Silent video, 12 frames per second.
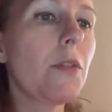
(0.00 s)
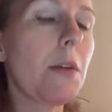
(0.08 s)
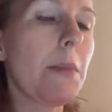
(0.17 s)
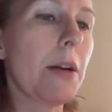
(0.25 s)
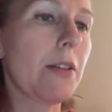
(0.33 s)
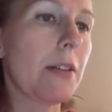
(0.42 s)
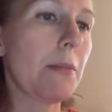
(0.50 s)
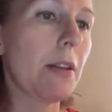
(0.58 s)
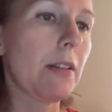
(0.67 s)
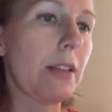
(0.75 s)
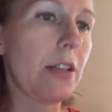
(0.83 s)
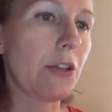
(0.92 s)
compare some of
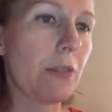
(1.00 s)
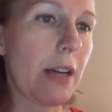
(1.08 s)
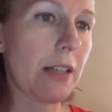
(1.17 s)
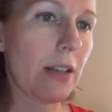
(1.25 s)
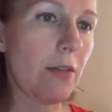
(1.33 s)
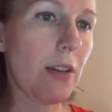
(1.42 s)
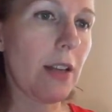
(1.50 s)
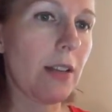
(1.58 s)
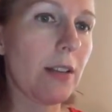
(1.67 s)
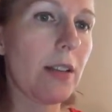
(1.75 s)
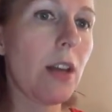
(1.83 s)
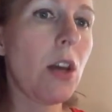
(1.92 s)
the leisure
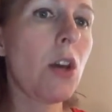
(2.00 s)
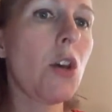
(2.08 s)
activities